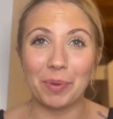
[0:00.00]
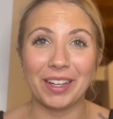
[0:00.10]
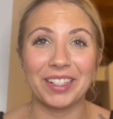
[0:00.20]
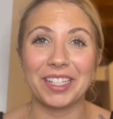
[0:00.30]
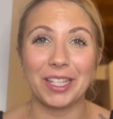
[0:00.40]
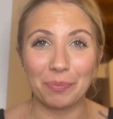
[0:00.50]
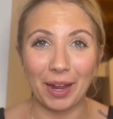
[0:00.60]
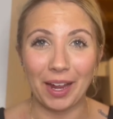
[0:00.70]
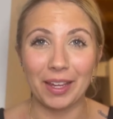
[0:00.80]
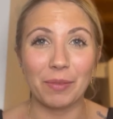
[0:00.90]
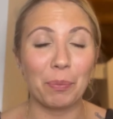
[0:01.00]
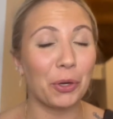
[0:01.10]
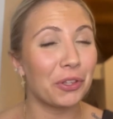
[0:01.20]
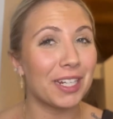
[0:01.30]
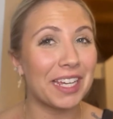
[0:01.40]
because it's my
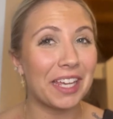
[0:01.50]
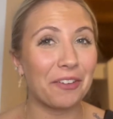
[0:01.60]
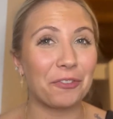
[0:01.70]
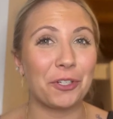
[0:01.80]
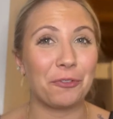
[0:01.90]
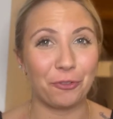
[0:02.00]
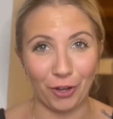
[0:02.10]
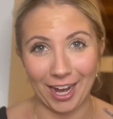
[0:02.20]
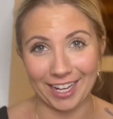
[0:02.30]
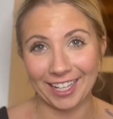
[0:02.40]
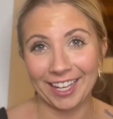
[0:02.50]
birthday gift to Frank.